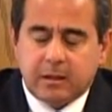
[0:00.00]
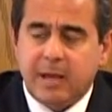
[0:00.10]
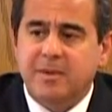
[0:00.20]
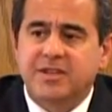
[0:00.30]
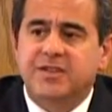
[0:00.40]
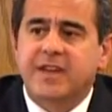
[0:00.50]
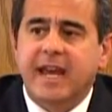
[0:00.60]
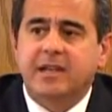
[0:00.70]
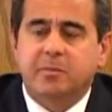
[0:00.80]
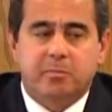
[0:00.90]
Let me
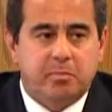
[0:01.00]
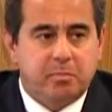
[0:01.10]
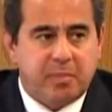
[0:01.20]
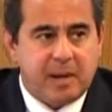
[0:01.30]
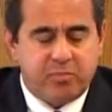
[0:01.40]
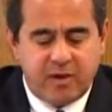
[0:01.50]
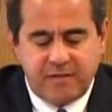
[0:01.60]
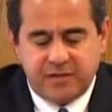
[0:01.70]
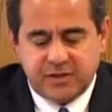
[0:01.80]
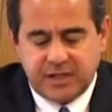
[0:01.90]
state by
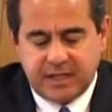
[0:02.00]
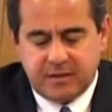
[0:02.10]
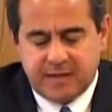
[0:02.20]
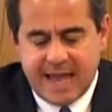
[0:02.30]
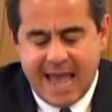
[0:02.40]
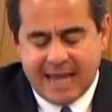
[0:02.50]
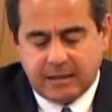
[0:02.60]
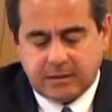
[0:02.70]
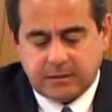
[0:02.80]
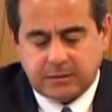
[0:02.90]
prefacing
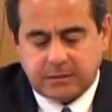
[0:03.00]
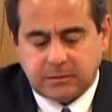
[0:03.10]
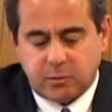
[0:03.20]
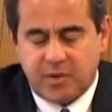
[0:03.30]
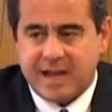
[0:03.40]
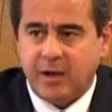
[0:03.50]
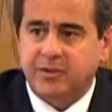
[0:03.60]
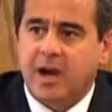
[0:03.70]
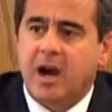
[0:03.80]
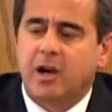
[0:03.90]
that
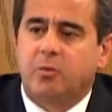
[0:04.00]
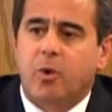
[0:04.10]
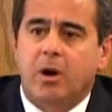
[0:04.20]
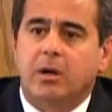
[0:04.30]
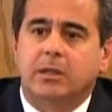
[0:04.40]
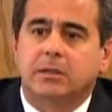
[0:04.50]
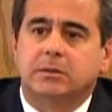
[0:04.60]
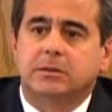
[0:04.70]
without the hard work